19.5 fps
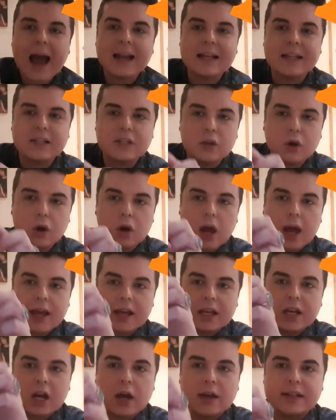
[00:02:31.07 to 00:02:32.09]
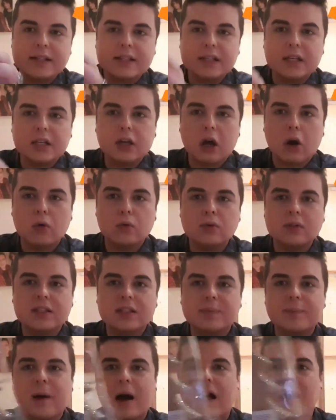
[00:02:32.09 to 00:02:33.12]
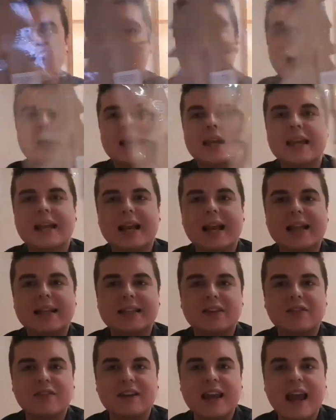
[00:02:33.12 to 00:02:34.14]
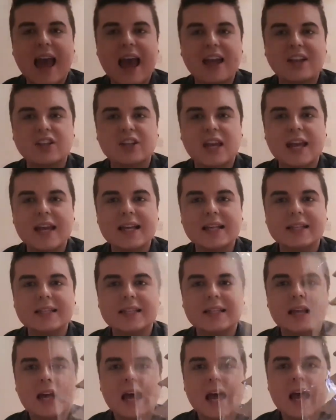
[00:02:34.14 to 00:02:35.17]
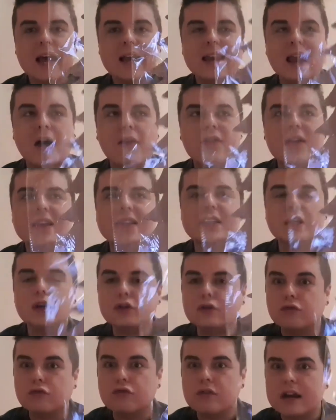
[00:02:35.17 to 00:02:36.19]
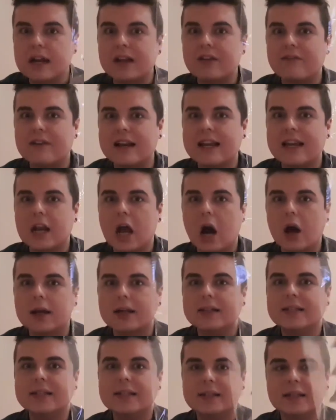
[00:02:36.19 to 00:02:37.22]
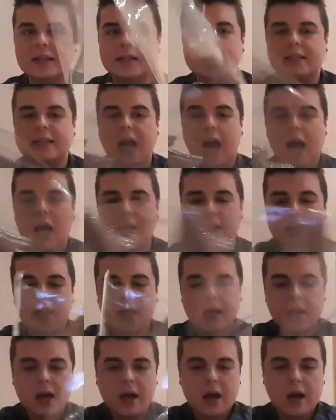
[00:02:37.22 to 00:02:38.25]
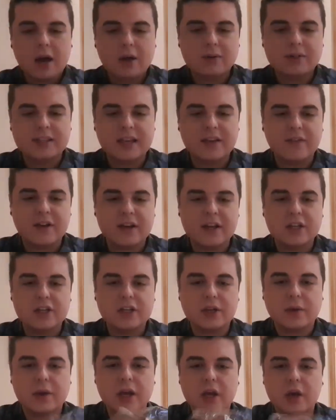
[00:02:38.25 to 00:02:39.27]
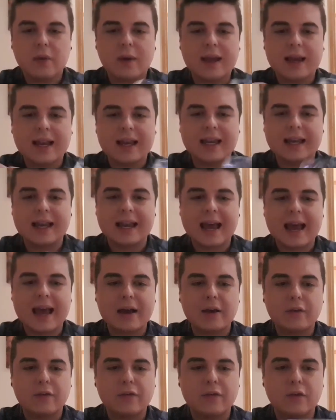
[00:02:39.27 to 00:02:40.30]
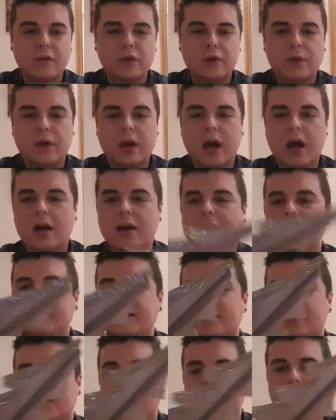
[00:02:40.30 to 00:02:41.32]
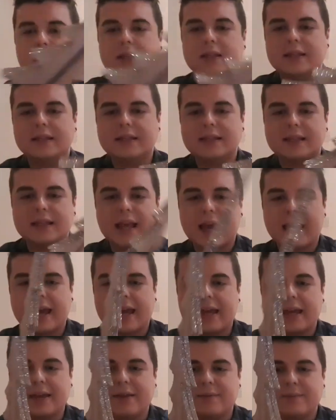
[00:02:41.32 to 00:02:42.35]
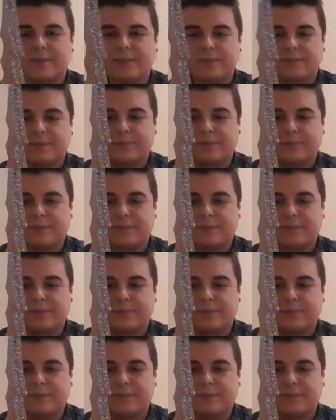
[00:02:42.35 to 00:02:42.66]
and it's got like nice gold, sparkly, glittery edges. Now, this looked really, really nice done. I'll see if I can do it quickly now for you guys, so you can see.